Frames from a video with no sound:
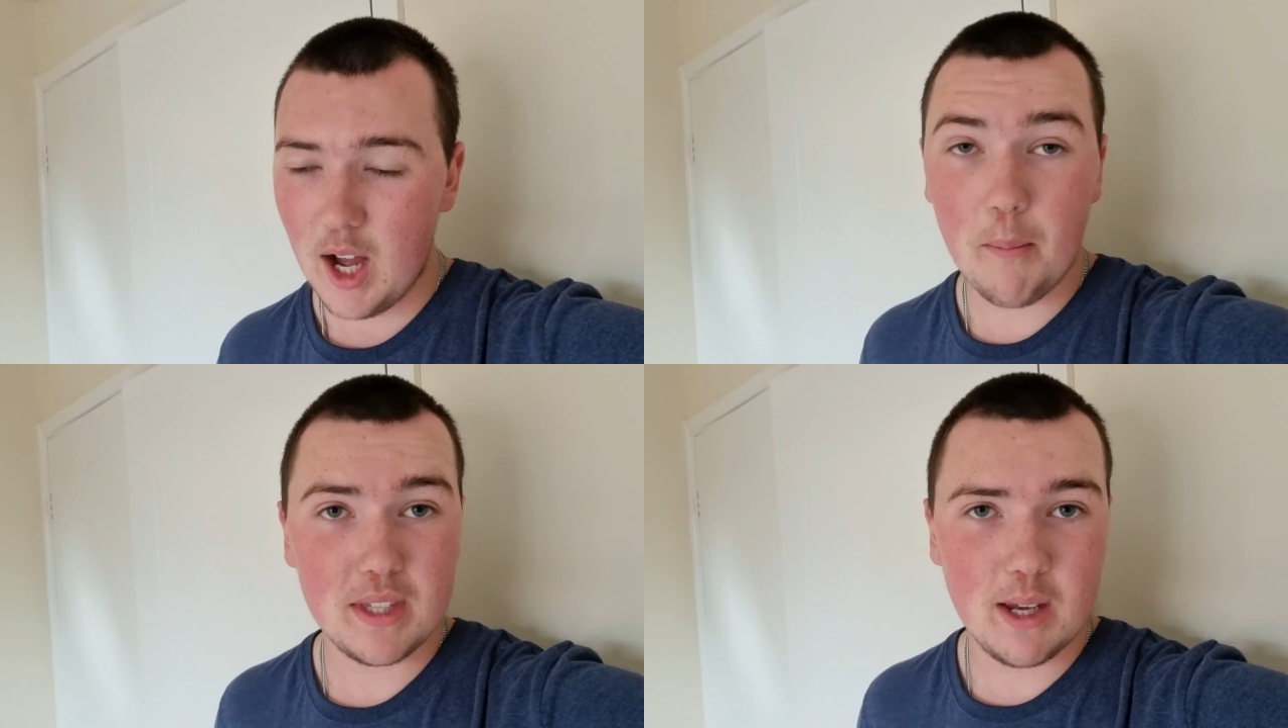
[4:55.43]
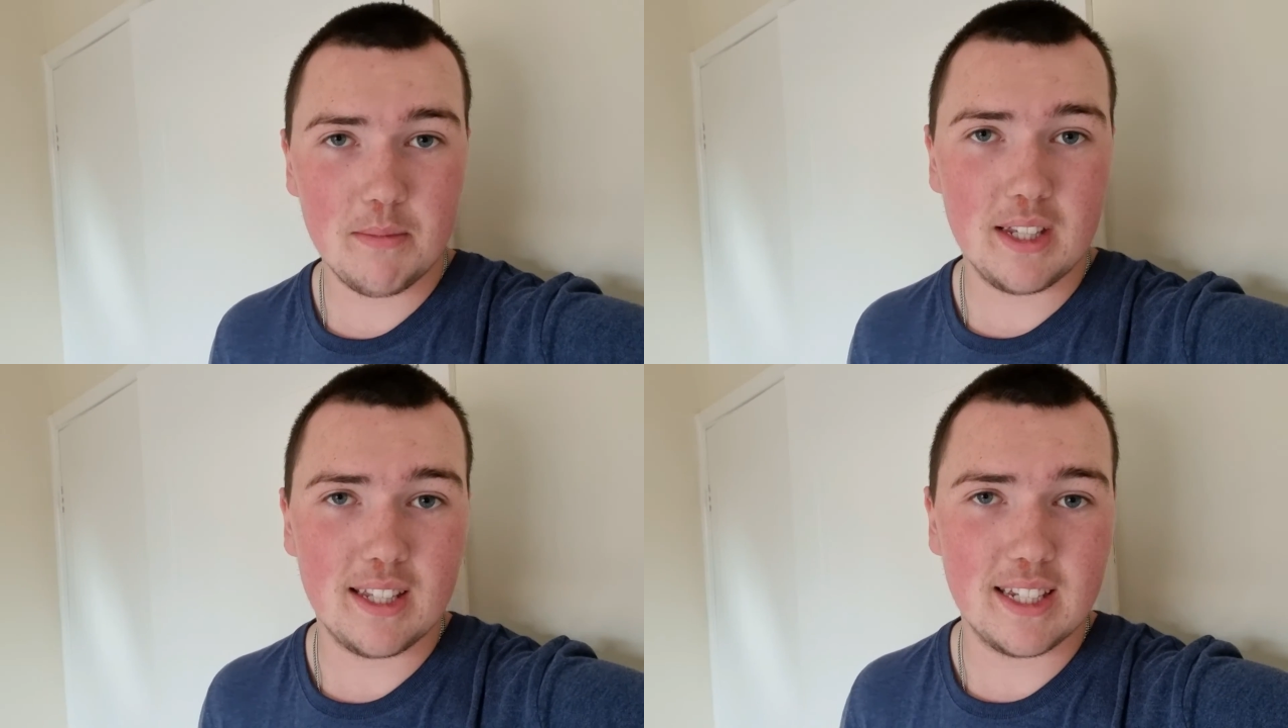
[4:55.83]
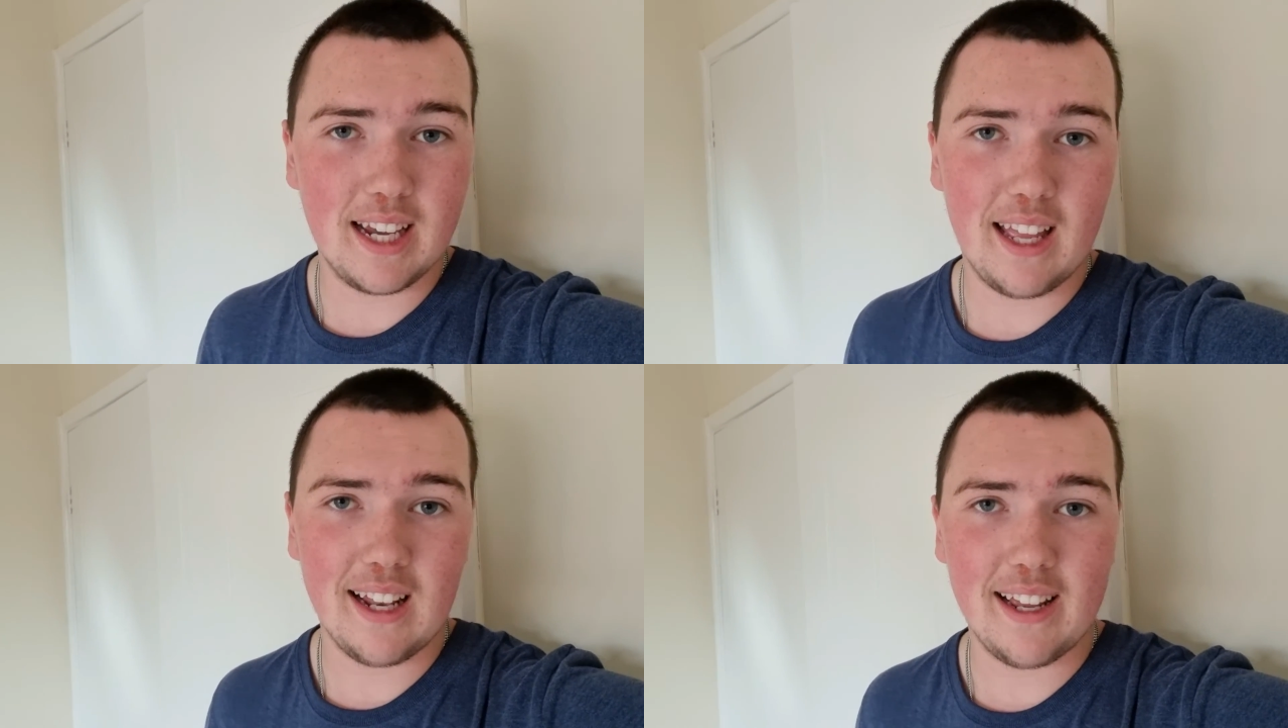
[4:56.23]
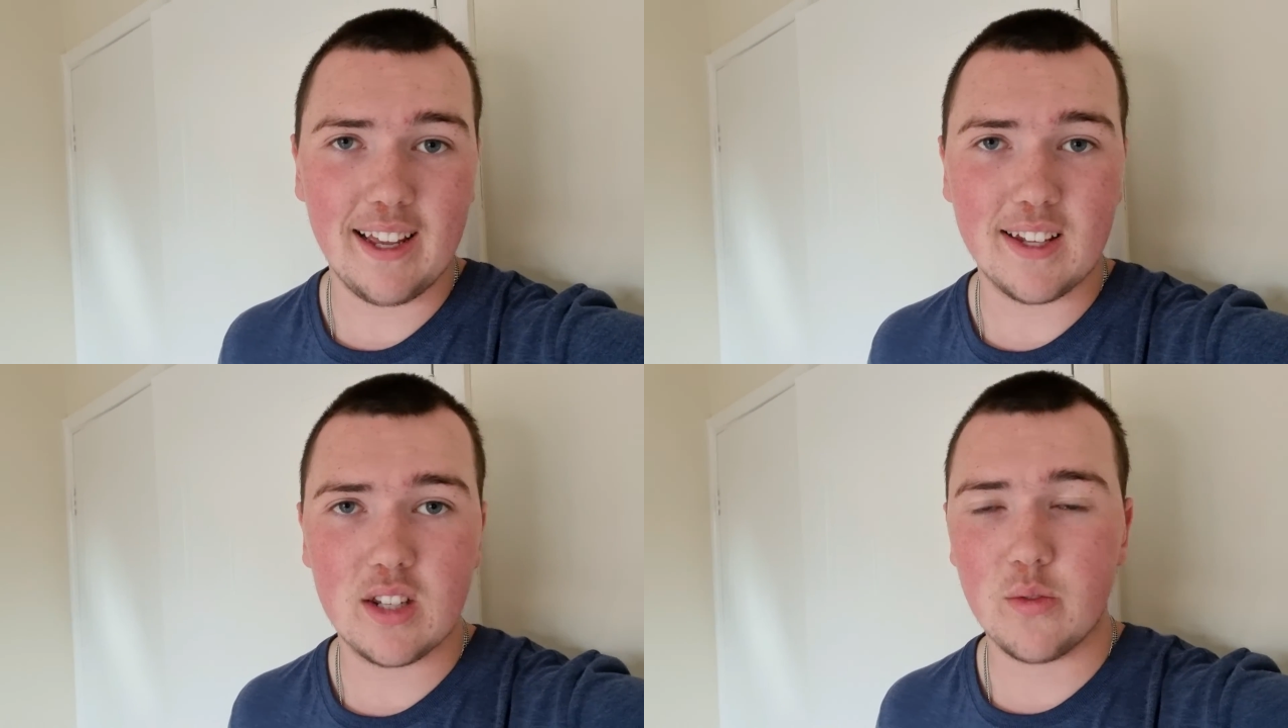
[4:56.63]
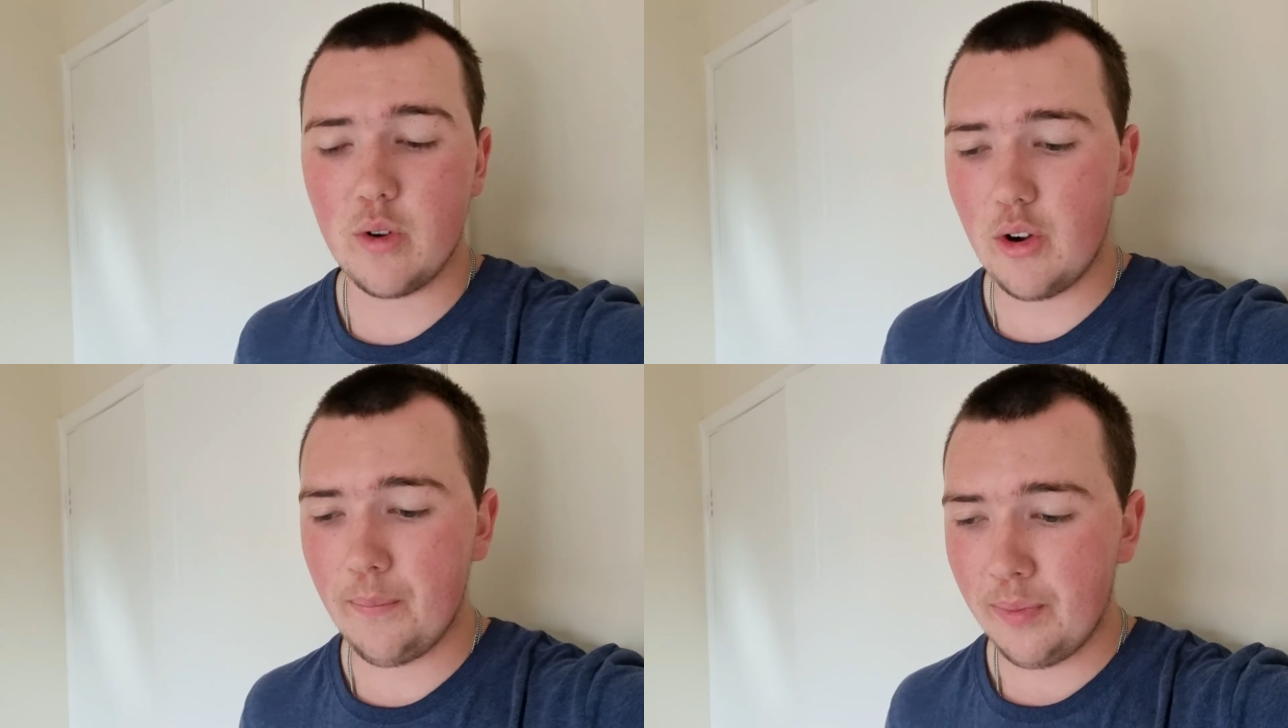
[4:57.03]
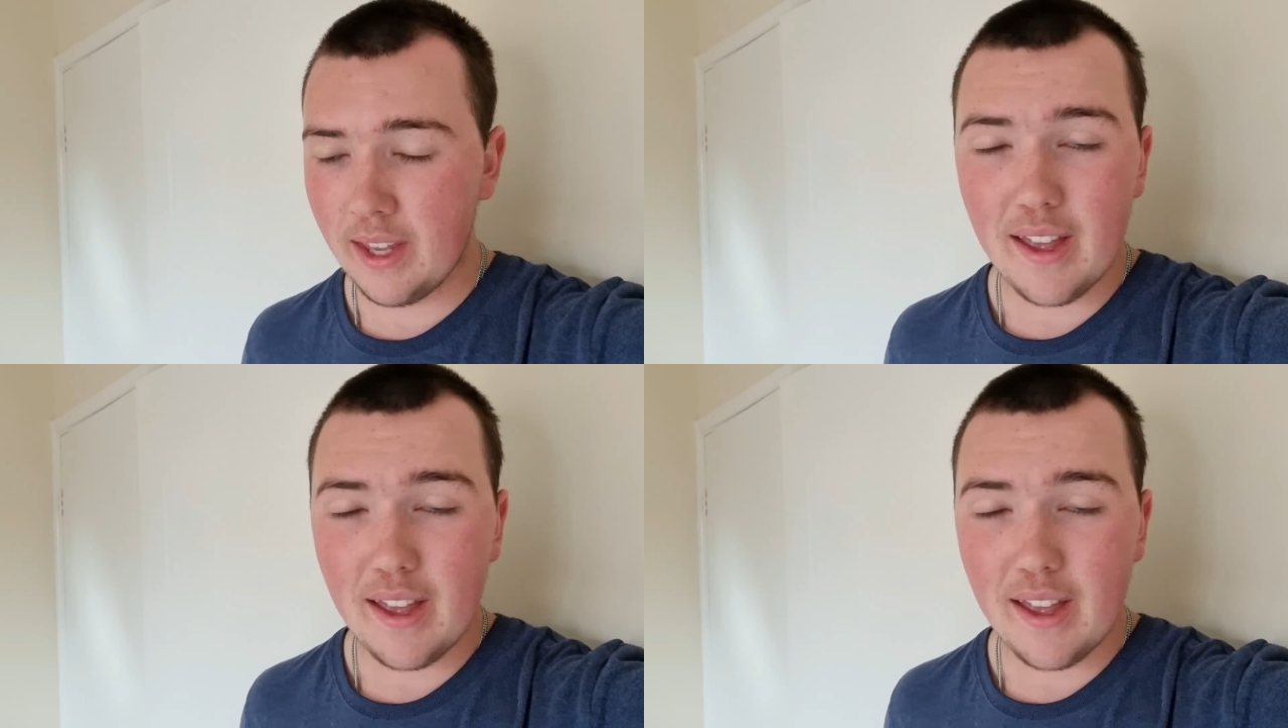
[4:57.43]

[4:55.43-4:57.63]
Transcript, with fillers: I'm tempted to say the least well